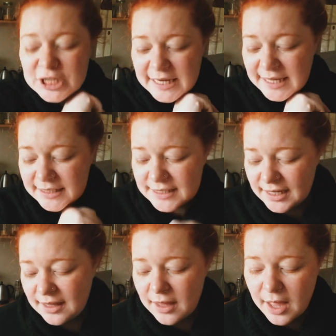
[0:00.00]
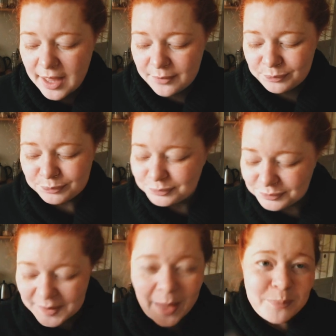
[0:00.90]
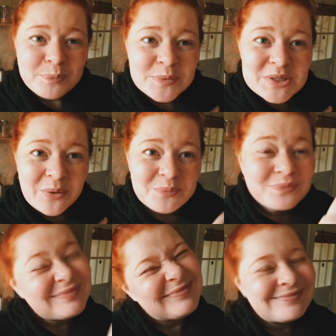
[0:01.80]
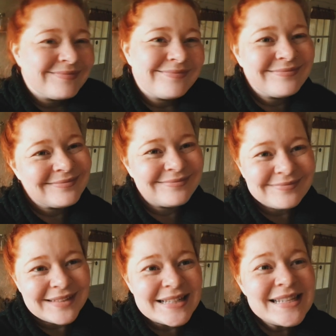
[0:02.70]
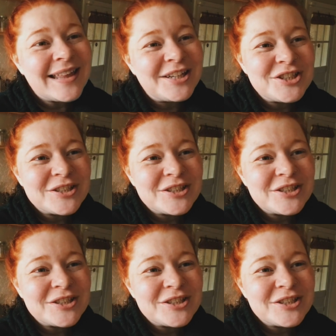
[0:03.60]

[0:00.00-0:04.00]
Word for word: it. Um, yeah, so let's eat lunch.